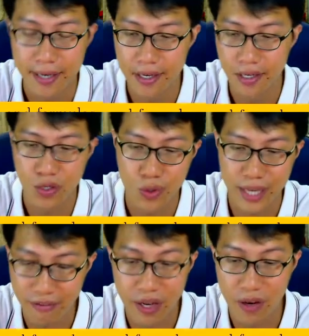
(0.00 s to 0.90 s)
to get
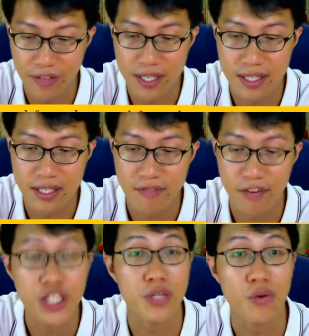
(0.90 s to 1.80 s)
rid of this
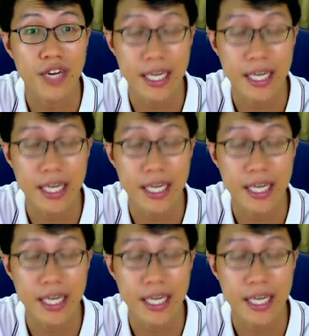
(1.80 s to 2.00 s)
fraction over here.